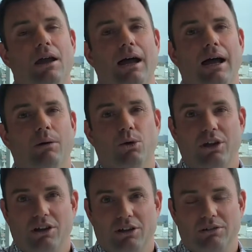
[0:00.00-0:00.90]
uh,
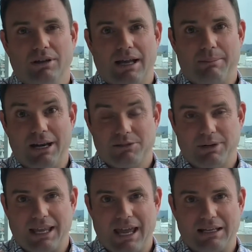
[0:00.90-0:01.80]
working on uh,
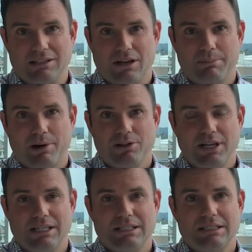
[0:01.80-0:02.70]
management accounting type
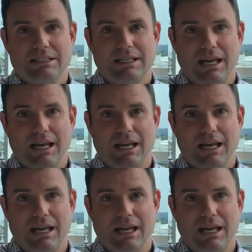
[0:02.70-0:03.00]
projects.